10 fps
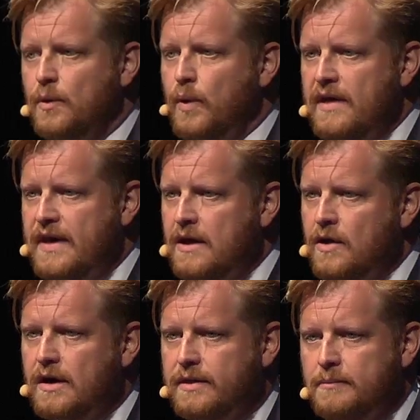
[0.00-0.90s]
the way they
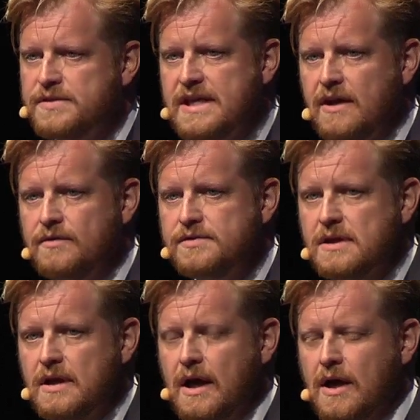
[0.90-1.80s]
look at
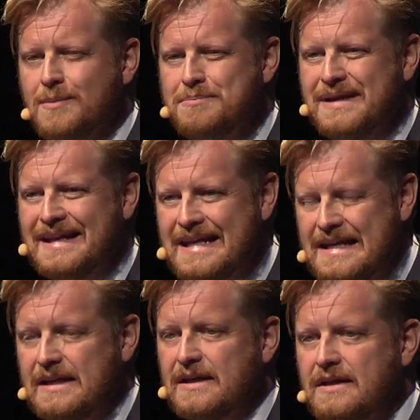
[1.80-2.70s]
themselves are
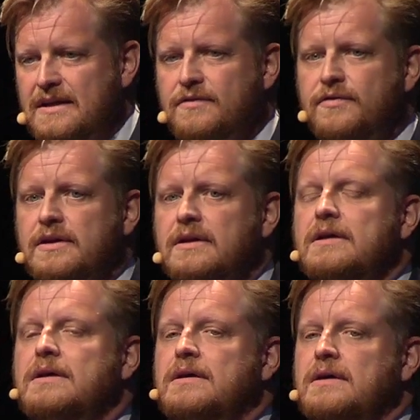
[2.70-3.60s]
completely different
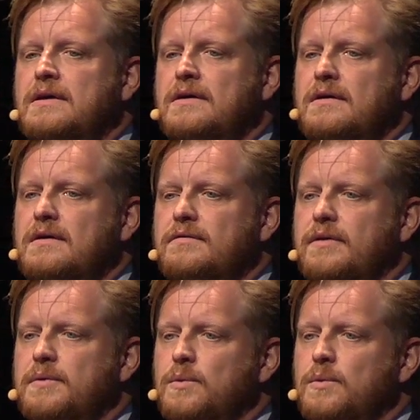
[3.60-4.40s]
from